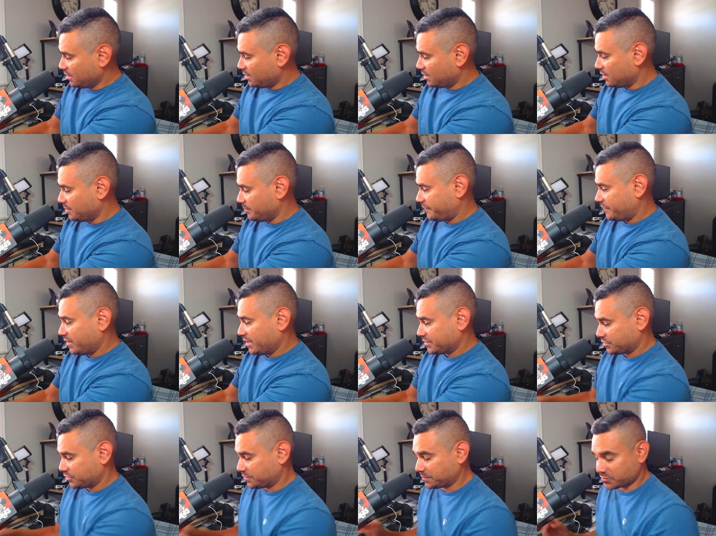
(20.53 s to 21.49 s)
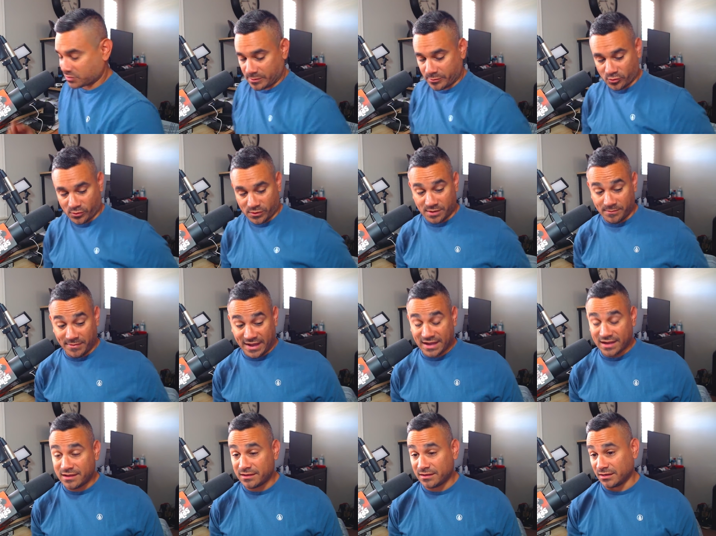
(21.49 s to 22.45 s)
Um, if you guys are a subscriber, welcome
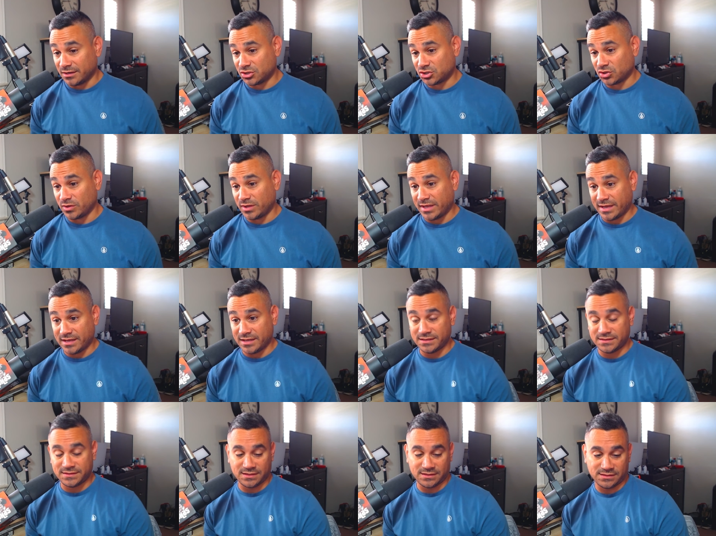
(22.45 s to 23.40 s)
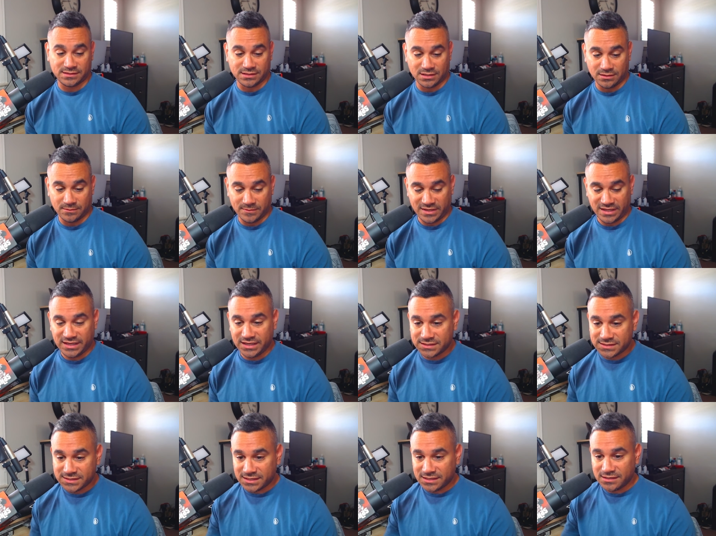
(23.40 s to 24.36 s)
back. I'm going to show you guys some
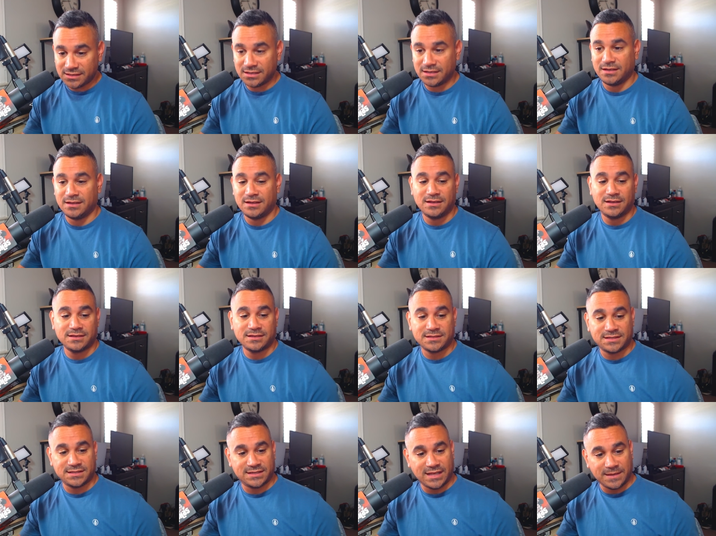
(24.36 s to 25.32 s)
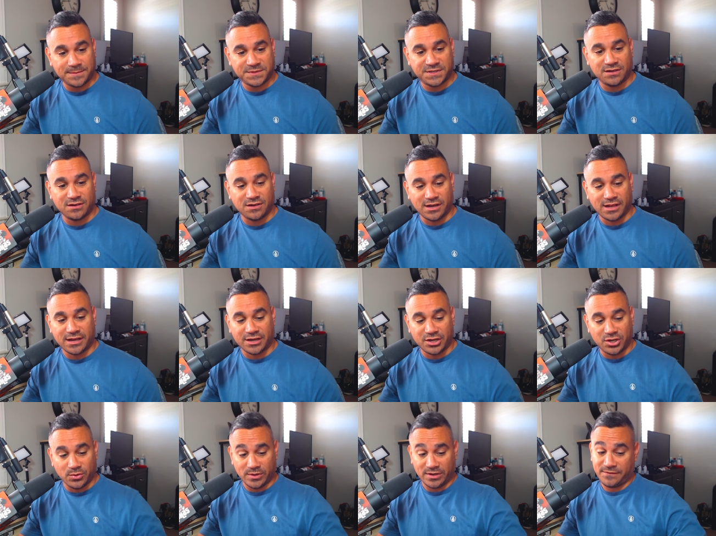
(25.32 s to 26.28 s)
easy steps here on how to do it.